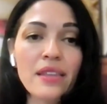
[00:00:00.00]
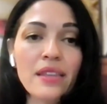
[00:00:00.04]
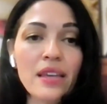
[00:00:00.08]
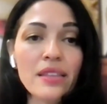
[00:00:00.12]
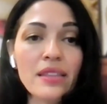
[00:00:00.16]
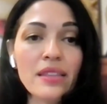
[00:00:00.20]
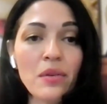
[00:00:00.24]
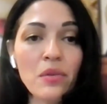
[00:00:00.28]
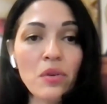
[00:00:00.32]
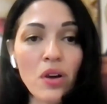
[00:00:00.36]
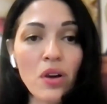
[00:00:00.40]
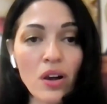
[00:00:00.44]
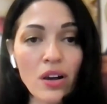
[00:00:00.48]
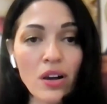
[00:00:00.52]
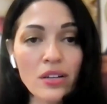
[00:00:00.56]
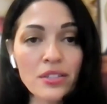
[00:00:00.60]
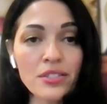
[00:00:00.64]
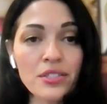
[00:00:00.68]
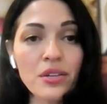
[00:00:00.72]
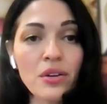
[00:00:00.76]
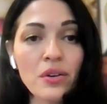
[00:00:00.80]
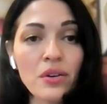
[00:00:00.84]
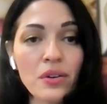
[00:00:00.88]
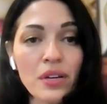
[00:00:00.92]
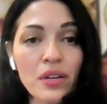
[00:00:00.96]
And then they will
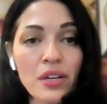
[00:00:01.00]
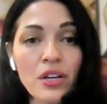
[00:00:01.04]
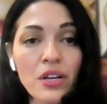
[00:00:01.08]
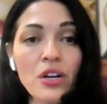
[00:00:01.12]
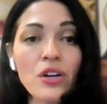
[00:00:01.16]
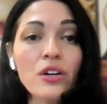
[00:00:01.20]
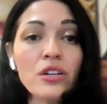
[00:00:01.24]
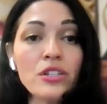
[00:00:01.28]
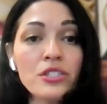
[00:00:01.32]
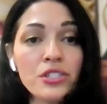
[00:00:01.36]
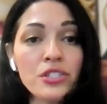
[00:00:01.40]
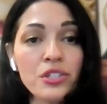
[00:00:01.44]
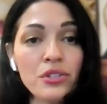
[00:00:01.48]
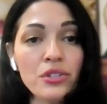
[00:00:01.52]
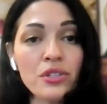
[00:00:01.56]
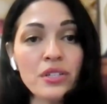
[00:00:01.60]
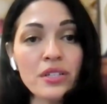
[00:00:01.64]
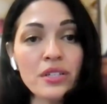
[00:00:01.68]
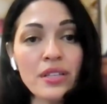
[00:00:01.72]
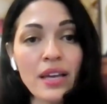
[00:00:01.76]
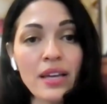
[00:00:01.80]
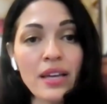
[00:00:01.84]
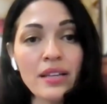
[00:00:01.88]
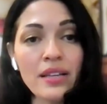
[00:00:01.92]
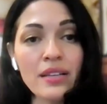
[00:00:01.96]
also encourage you
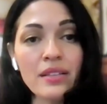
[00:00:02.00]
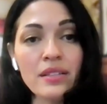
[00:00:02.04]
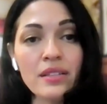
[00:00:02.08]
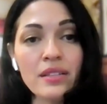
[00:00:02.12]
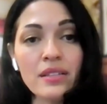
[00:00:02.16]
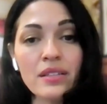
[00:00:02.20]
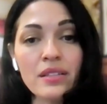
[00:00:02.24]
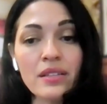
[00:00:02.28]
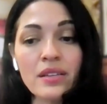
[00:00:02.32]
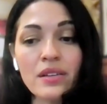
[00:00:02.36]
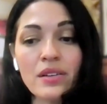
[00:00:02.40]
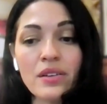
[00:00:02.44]
to then